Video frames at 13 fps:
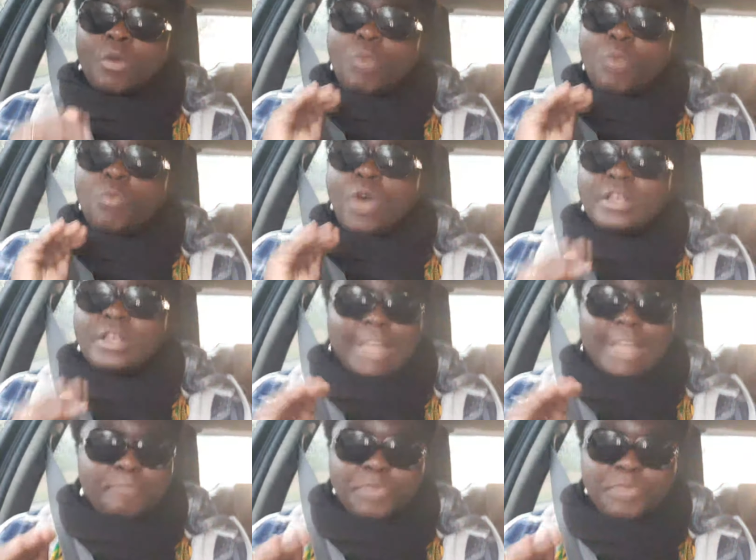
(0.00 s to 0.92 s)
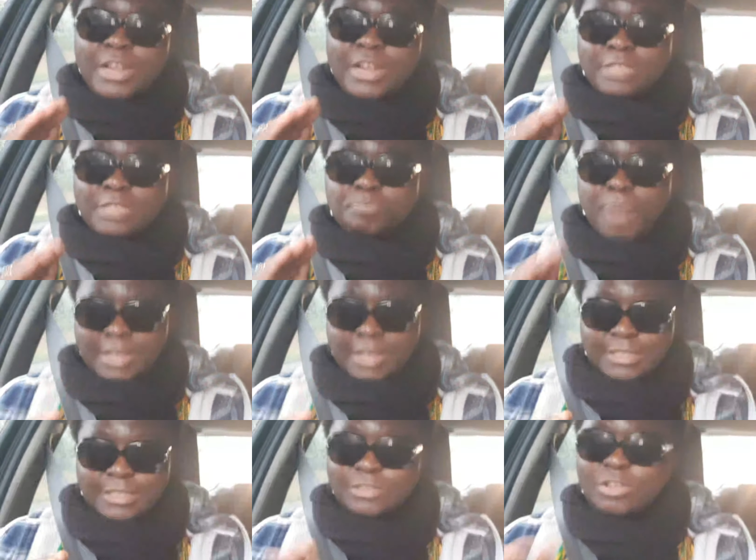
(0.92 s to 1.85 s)
once that bill is
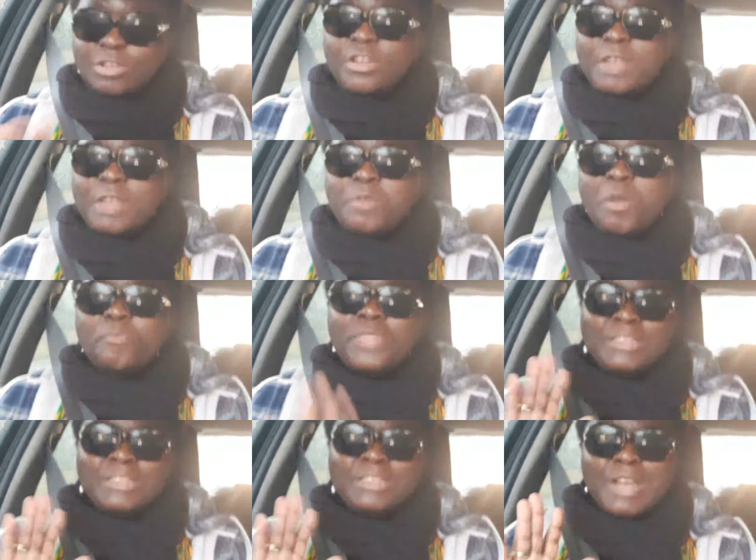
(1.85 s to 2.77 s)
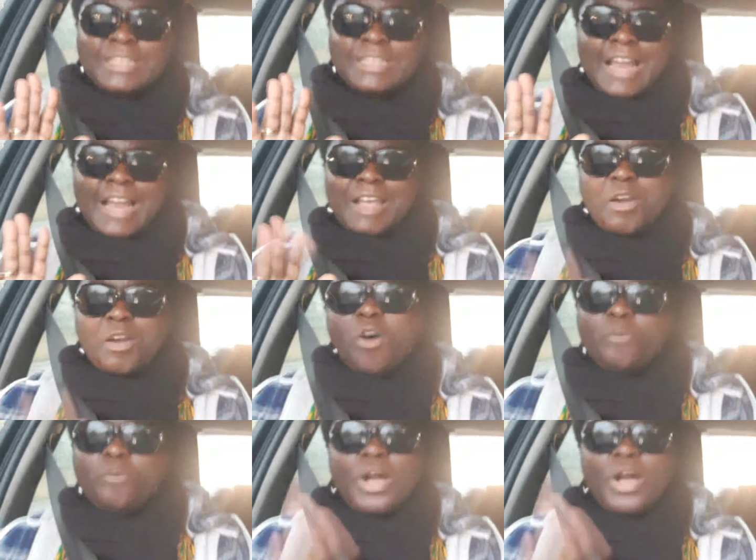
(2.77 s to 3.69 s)
passed, Nigerians are like,
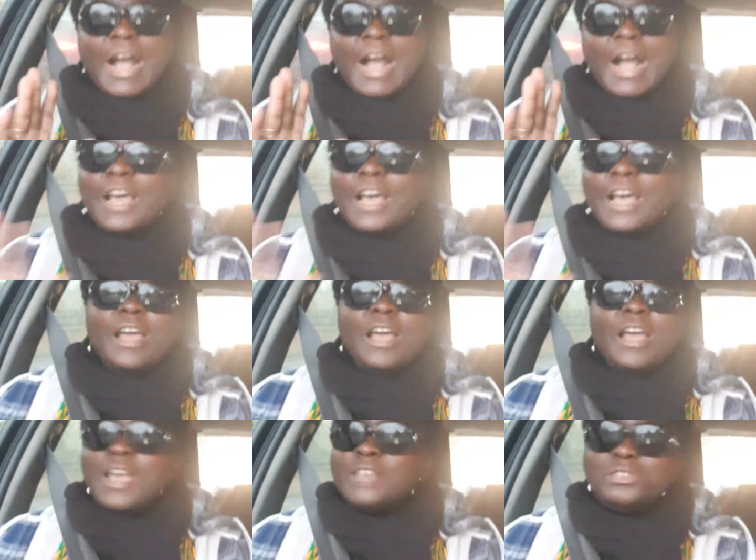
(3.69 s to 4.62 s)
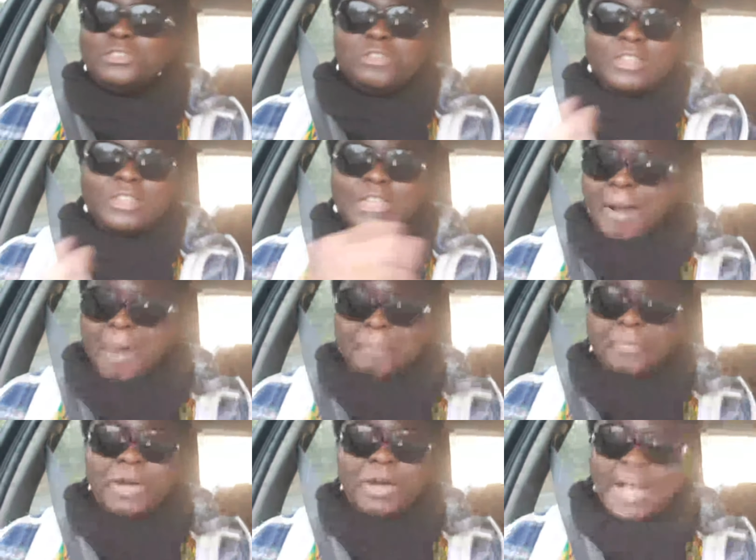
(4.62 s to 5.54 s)
oh, bloggers. It's not about
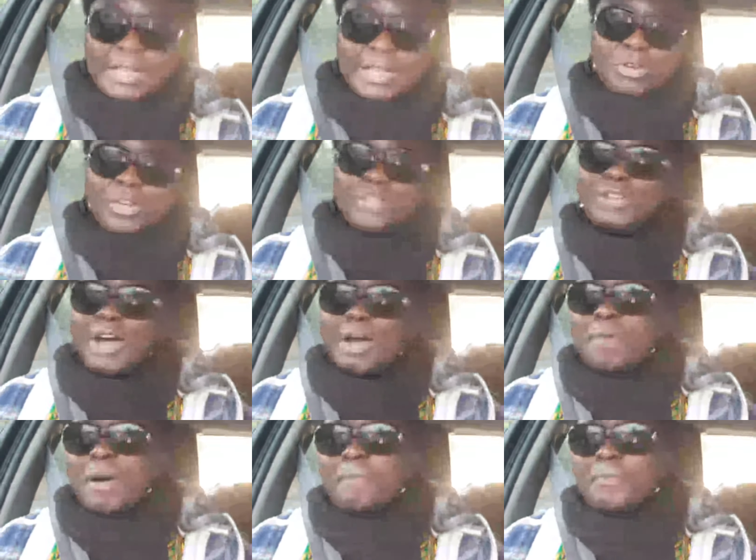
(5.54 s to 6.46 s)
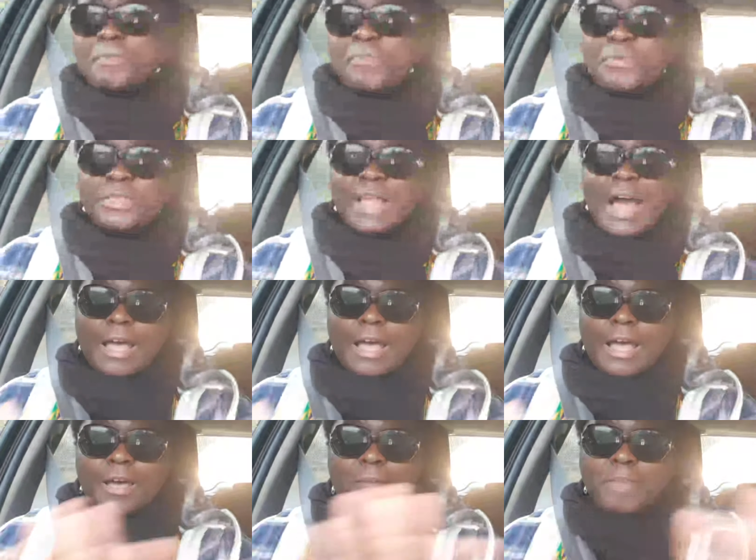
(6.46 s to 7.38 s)
bloggers, so it's not about people that
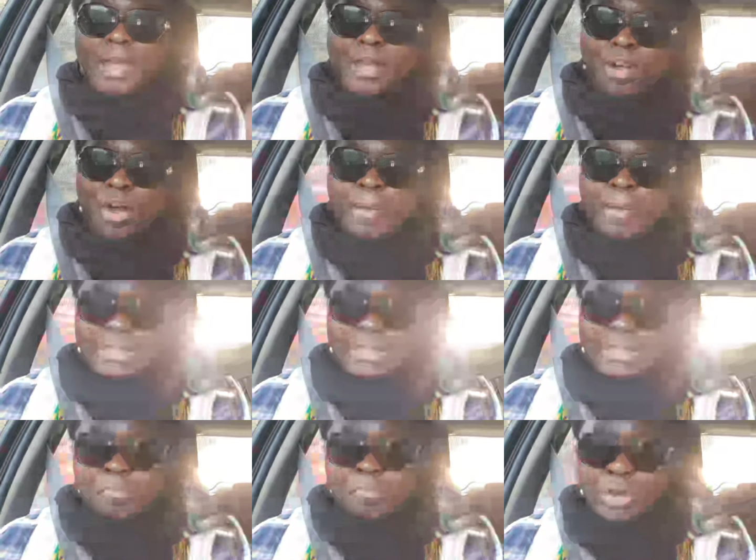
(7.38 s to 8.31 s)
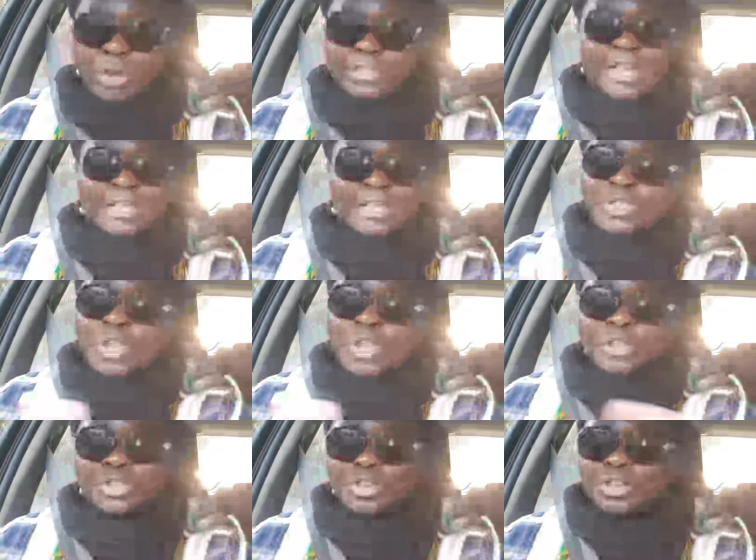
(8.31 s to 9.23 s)
make
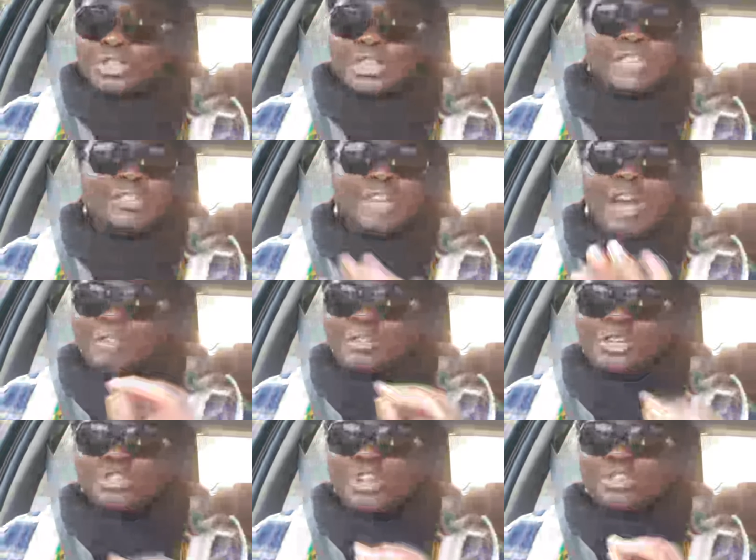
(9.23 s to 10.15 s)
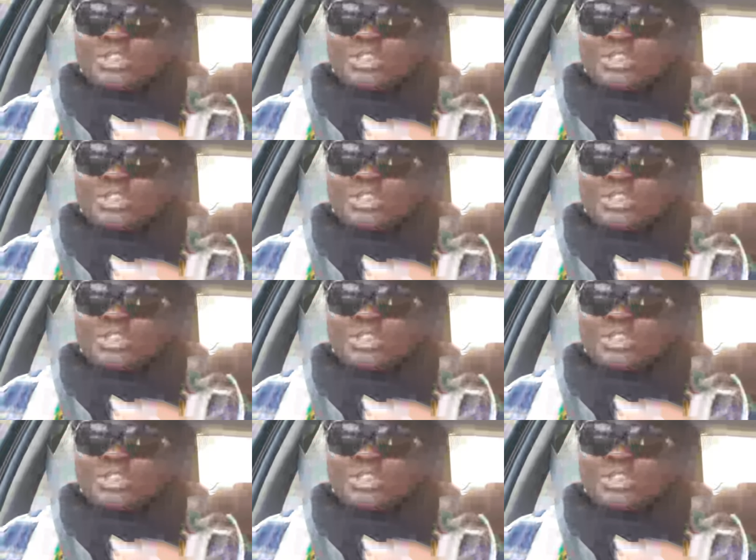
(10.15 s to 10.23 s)
comments in blogs. It's not